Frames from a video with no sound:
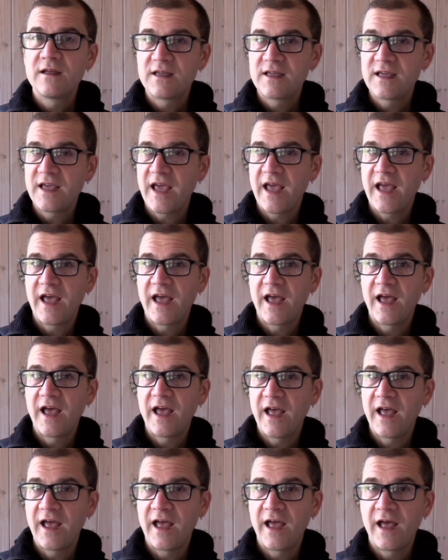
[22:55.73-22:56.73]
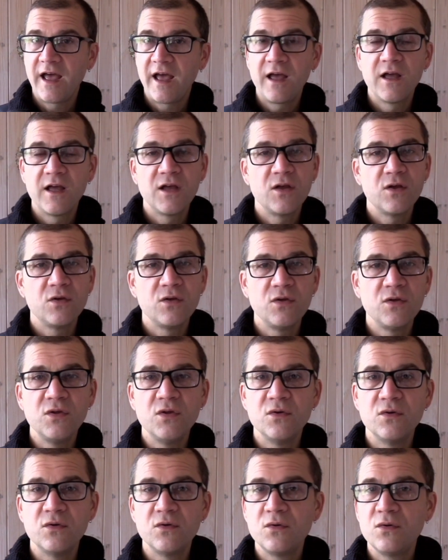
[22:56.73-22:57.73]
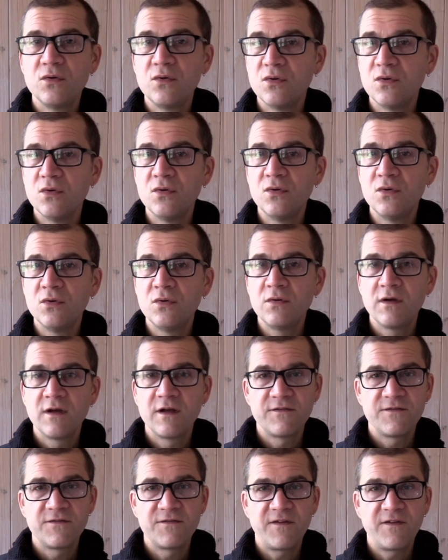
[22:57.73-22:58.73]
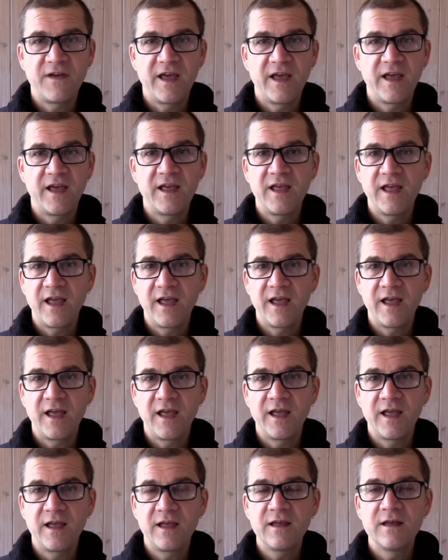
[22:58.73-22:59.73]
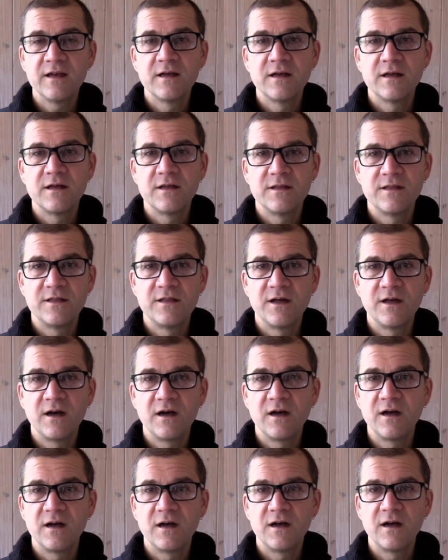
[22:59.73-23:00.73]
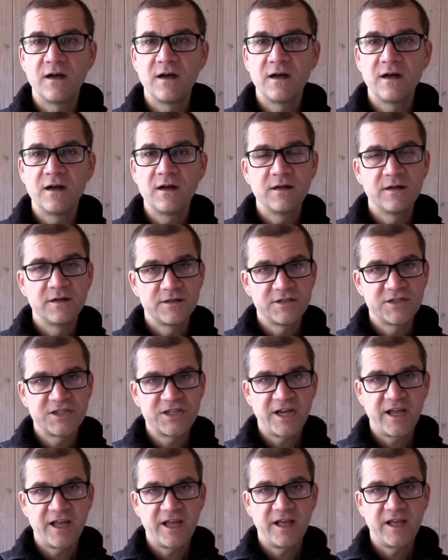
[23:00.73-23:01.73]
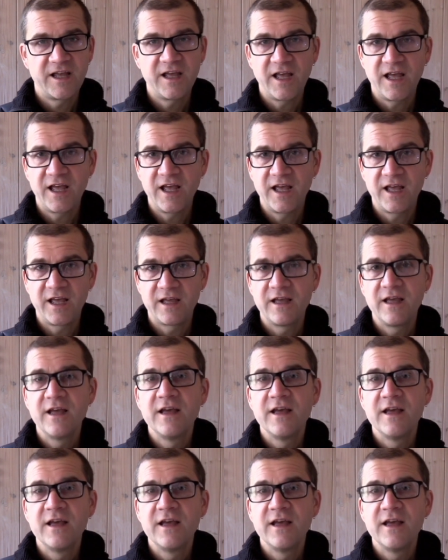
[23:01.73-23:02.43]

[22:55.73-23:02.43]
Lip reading: Ka, a, u, fe, a, the, che, a.